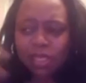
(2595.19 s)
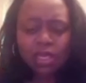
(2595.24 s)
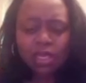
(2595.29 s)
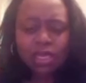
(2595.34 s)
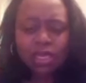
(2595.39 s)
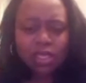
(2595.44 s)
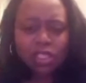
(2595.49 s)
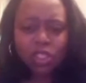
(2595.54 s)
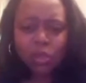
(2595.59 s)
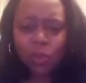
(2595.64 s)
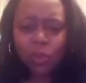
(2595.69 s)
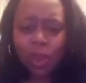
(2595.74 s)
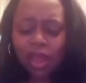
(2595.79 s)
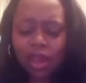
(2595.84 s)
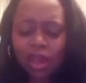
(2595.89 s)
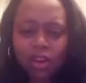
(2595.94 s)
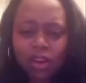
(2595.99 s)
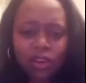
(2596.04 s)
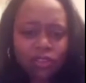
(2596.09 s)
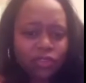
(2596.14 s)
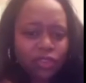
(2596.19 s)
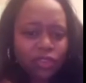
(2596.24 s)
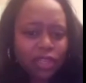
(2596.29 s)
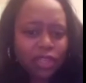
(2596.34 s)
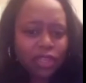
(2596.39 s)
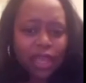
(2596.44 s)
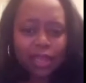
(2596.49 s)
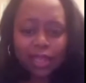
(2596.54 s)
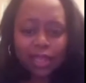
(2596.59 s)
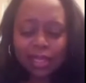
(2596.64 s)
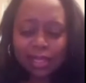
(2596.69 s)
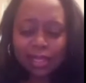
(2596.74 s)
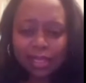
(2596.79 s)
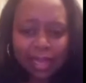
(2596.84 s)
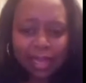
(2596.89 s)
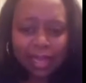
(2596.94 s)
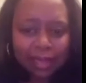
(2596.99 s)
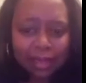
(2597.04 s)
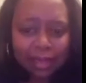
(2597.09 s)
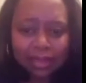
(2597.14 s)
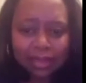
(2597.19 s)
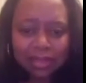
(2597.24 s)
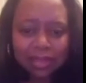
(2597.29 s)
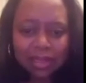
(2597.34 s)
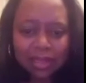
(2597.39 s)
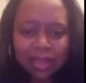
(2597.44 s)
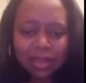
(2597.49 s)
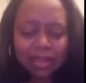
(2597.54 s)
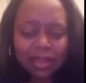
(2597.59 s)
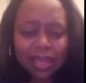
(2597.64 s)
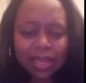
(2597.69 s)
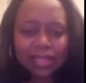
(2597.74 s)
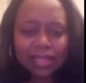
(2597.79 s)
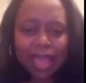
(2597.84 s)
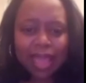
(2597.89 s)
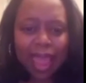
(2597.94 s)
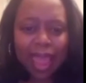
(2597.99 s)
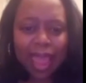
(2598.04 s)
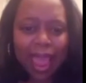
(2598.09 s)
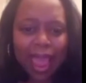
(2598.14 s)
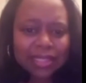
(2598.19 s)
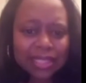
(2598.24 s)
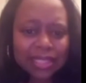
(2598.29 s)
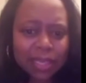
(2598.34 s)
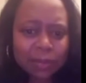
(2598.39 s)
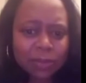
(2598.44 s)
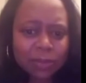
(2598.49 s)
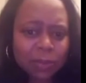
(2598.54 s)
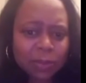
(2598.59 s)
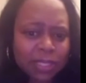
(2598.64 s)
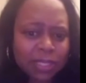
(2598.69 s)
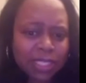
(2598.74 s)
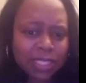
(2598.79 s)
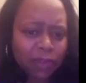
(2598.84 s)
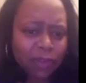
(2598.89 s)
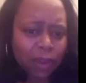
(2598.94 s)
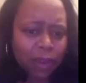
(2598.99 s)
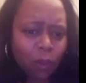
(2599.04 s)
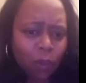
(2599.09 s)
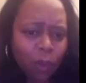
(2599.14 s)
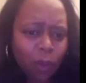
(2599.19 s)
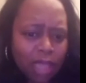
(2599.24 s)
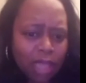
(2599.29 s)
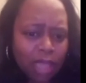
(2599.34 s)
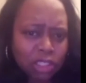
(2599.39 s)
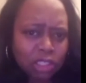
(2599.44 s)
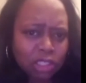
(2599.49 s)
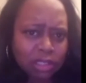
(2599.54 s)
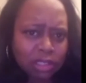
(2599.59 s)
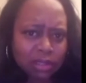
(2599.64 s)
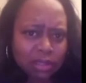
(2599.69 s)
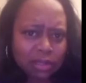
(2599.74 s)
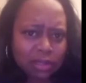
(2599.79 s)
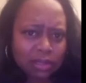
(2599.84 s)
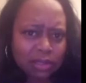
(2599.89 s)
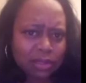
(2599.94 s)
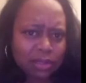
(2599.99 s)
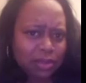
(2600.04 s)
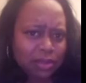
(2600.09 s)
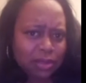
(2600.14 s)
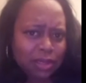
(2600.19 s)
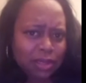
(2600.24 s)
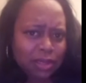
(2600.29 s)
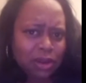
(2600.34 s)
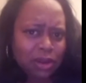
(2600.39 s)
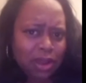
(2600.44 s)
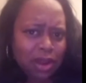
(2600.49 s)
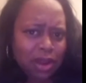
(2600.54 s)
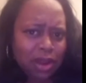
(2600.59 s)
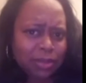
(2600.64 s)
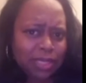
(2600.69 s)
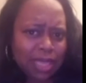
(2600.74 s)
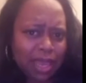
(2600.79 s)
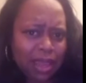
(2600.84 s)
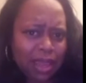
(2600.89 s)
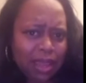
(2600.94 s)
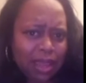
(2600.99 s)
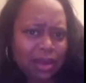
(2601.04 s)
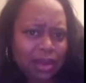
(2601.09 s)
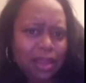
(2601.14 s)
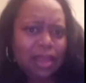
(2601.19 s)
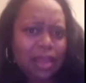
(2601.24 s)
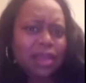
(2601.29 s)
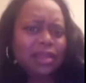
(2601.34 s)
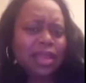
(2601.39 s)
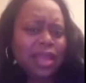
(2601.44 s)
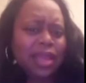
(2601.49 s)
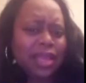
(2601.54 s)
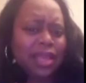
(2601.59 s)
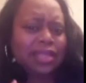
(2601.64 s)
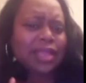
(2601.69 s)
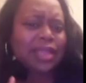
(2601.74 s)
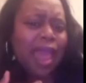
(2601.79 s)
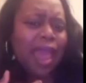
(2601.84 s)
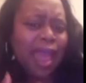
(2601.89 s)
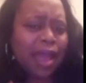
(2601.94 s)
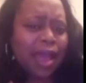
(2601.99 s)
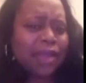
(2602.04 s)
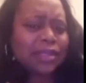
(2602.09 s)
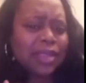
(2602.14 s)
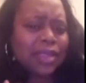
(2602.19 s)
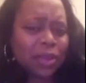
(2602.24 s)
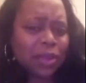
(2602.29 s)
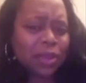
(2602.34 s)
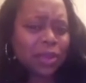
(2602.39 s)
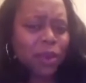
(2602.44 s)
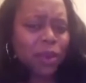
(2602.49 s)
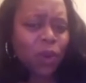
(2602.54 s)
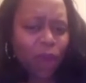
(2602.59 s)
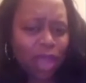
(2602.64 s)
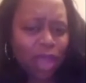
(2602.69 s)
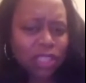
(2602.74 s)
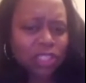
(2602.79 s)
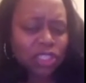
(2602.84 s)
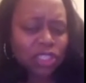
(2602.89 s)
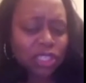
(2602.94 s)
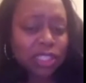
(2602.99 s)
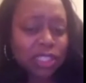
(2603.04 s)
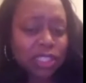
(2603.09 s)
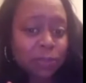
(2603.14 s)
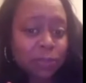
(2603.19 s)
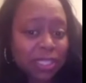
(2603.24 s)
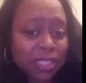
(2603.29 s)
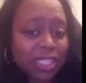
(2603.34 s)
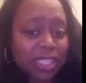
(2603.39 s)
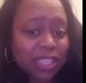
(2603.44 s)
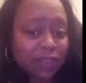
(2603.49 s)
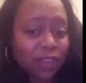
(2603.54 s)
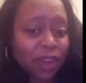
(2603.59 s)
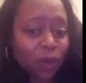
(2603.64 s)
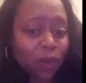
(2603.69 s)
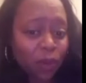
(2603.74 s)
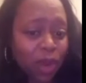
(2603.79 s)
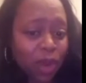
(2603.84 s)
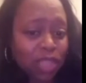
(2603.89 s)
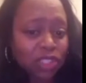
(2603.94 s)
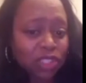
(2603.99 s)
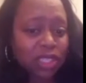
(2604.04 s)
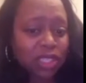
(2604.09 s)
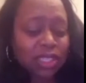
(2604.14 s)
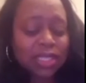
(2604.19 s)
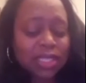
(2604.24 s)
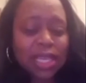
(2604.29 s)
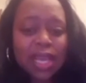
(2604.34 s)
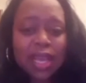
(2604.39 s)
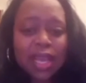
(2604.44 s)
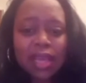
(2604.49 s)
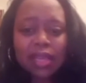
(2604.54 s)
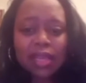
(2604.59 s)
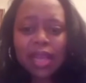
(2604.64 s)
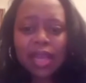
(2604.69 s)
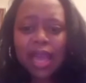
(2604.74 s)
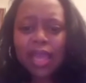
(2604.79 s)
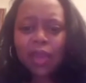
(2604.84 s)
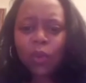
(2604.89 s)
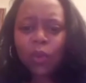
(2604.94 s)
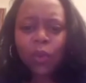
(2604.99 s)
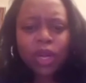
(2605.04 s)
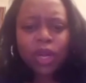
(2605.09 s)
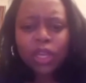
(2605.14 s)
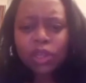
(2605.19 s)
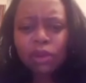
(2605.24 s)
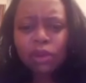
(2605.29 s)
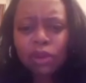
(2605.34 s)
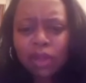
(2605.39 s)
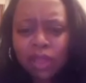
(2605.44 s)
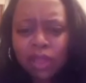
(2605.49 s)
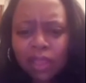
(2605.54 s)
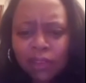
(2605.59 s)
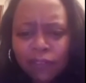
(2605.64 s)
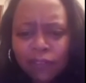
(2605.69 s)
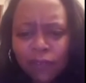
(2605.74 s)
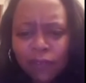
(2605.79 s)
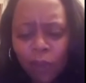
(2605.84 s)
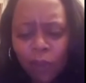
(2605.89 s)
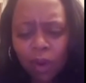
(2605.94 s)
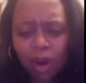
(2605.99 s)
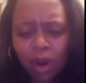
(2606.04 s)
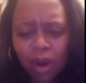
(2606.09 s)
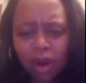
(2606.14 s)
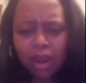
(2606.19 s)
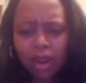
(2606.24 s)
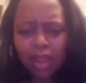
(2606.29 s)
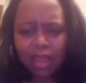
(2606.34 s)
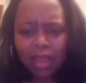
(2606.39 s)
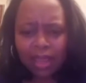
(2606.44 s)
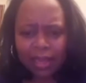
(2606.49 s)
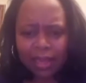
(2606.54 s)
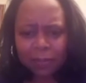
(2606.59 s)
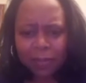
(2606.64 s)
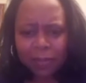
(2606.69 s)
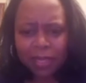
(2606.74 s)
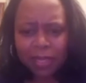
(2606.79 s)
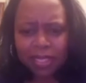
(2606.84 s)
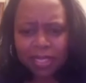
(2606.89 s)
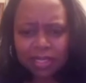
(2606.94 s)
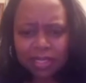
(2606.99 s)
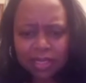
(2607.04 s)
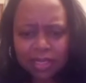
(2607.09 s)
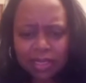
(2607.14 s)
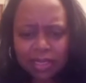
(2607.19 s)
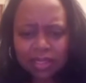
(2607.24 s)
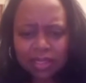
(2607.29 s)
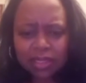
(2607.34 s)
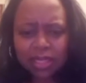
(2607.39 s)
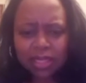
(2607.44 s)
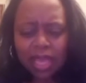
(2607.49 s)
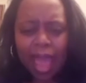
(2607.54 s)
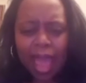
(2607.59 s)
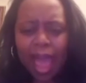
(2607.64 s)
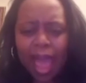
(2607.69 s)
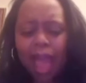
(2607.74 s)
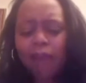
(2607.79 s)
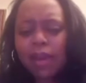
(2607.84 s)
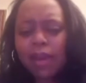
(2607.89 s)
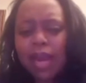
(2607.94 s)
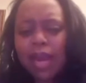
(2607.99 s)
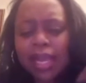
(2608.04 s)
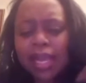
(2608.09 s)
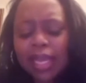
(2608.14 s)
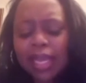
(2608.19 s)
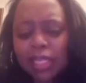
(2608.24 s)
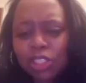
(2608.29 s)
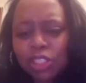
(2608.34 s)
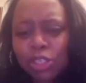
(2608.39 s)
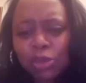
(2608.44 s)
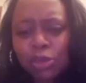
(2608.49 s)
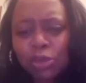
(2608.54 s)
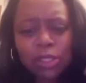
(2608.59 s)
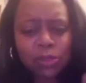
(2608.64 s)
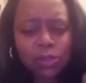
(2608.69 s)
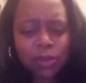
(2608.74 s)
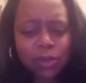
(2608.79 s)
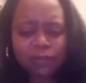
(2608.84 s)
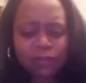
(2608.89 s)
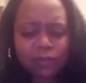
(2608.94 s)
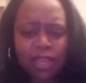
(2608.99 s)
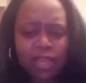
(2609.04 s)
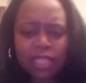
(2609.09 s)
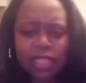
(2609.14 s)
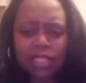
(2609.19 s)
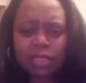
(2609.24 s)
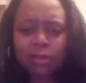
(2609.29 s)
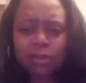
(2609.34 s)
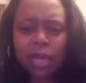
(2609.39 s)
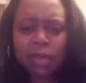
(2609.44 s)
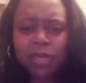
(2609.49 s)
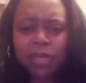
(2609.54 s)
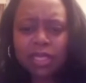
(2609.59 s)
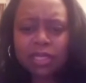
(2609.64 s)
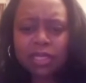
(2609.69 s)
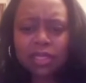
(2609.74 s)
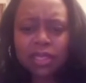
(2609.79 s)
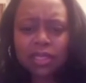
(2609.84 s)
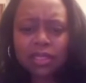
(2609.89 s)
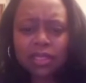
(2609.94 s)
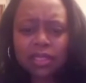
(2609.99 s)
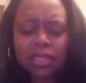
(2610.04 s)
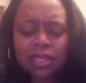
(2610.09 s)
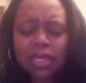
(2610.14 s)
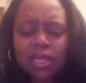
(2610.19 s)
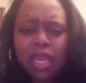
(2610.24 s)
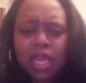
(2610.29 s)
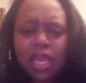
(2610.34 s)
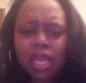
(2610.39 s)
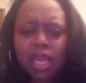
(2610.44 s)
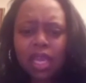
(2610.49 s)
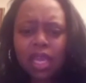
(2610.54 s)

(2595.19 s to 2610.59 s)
with 12 lucky ladies that get to ask him specific questions. You know what I'm saying? They get to ask you specific questions like, what are you looking for in a business? How can I get you to invest in my business?